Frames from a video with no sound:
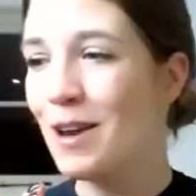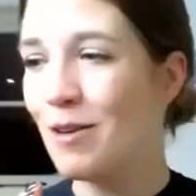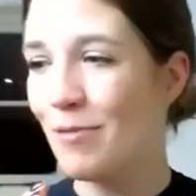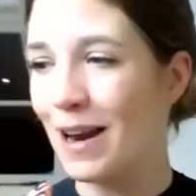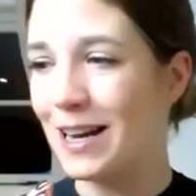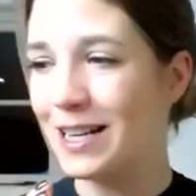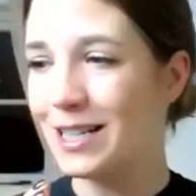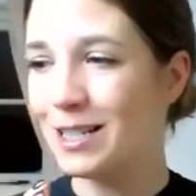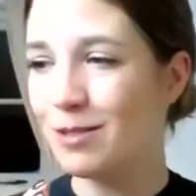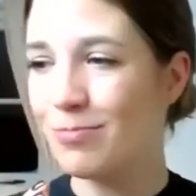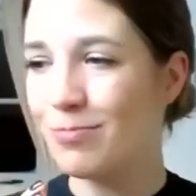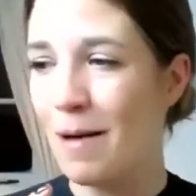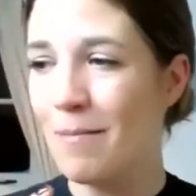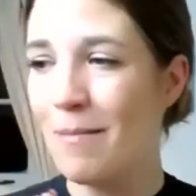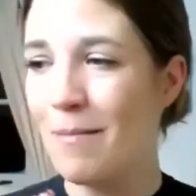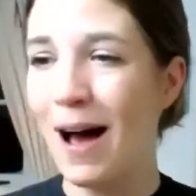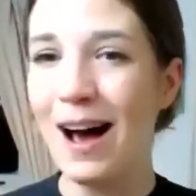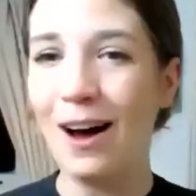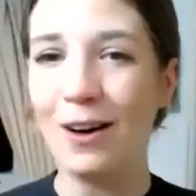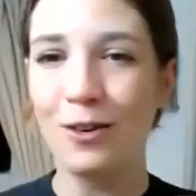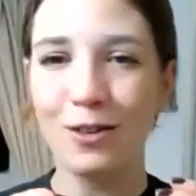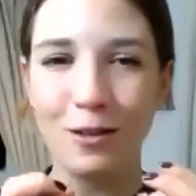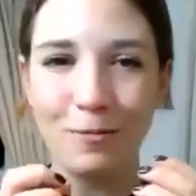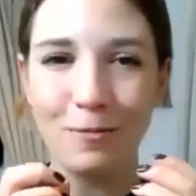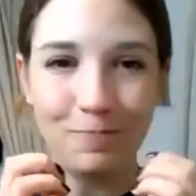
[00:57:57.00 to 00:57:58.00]
it went into my
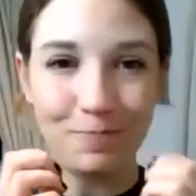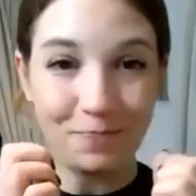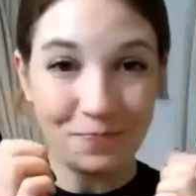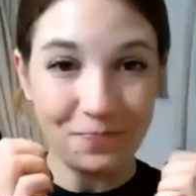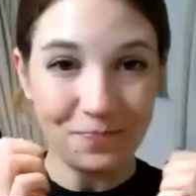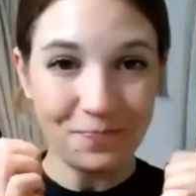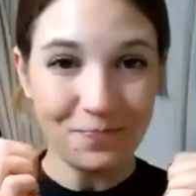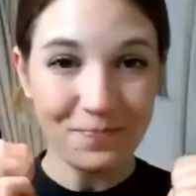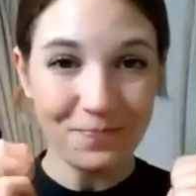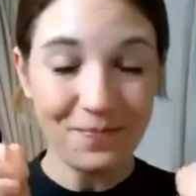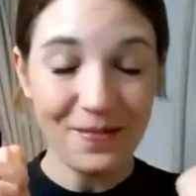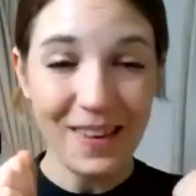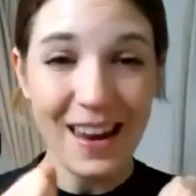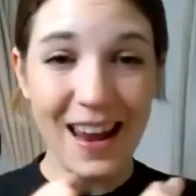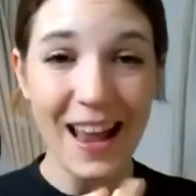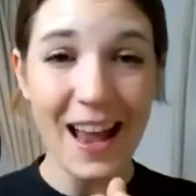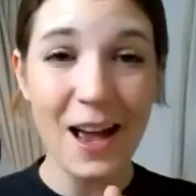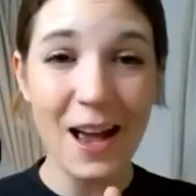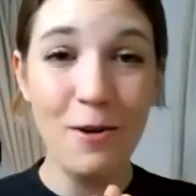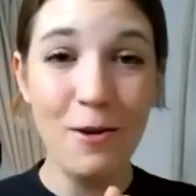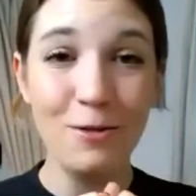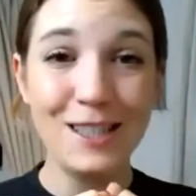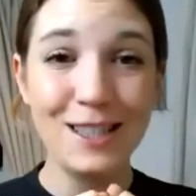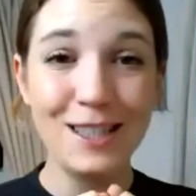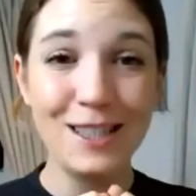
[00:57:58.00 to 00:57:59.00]
mouth.
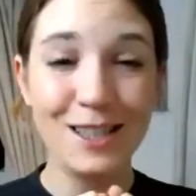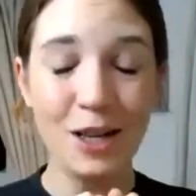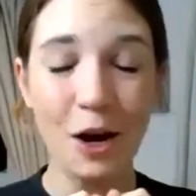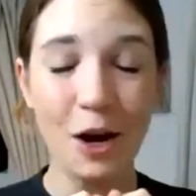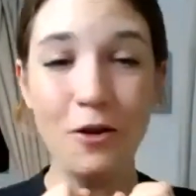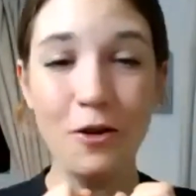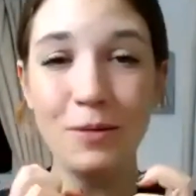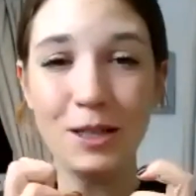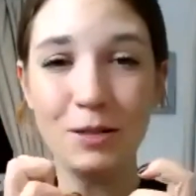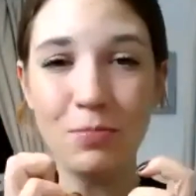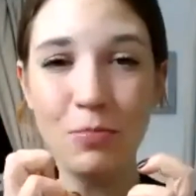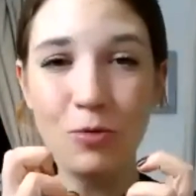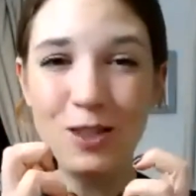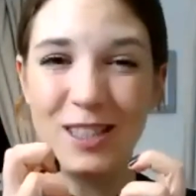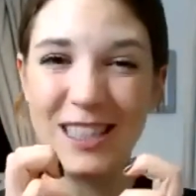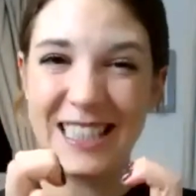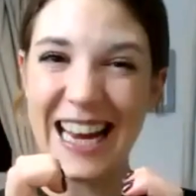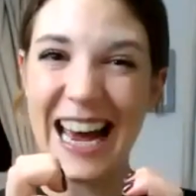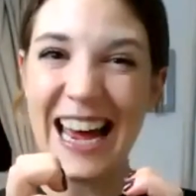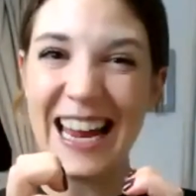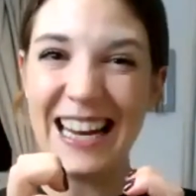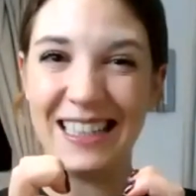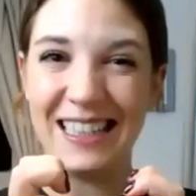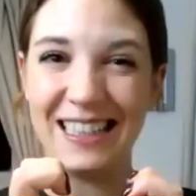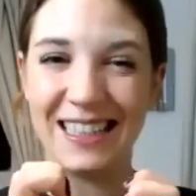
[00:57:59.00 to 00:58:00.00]
It was so much more
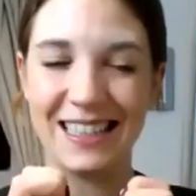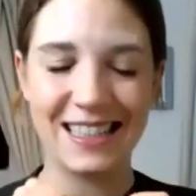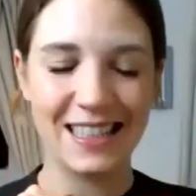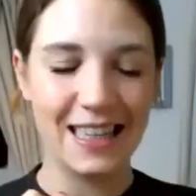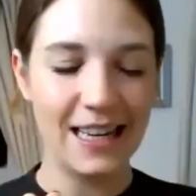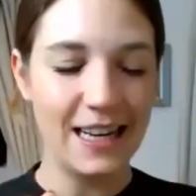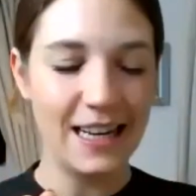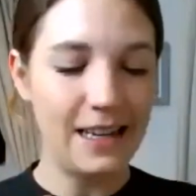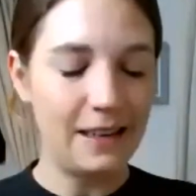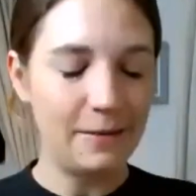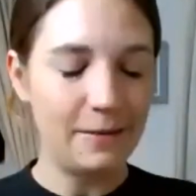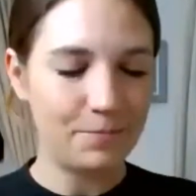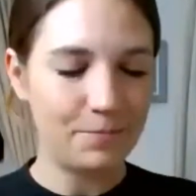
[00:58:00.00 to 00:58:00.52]
dense